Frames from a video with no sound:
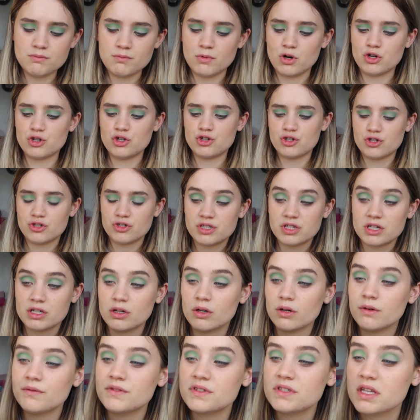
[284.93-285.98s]
much, just
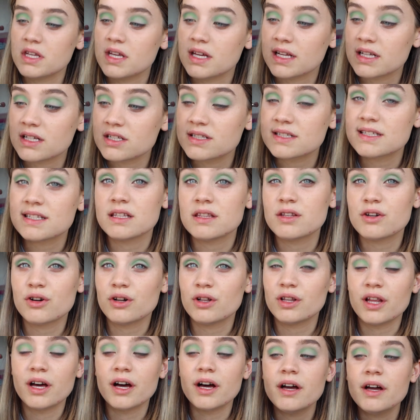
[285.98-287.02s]
enough so you can actually see the
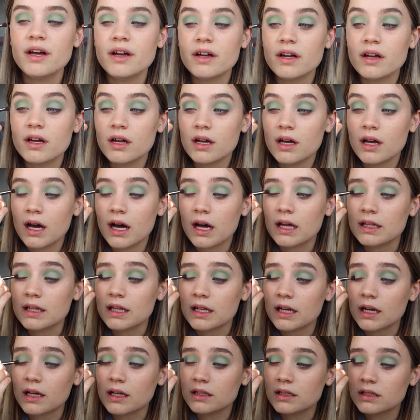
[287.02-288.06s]
colour. And then
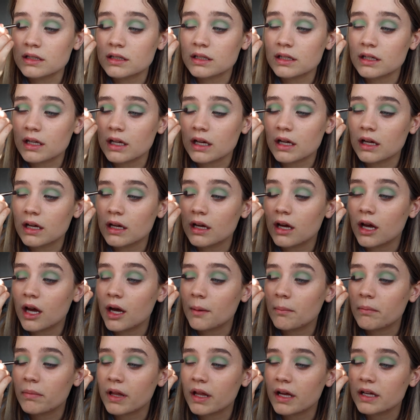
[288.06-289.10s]
I'm just going to
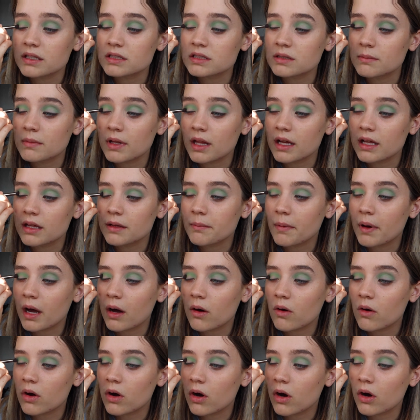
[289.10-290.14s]
apply some of that into my outer
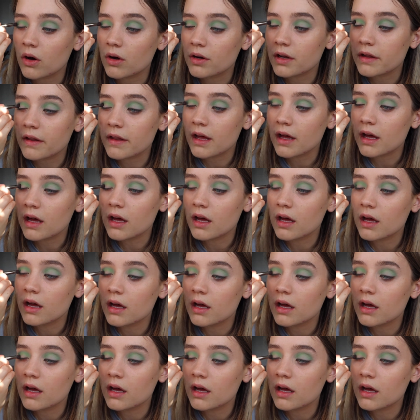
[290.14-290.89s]
corner there.